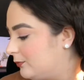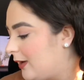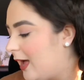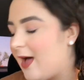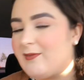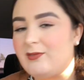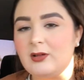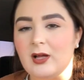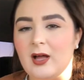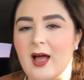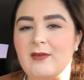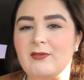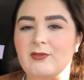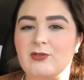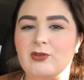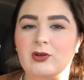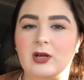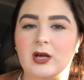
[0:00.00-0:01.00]
I have a, I have
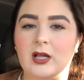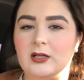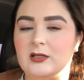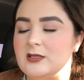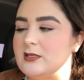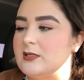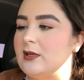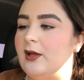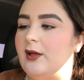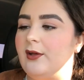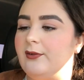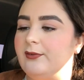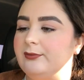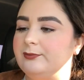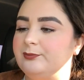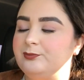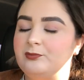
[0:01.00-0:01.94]
a few colors of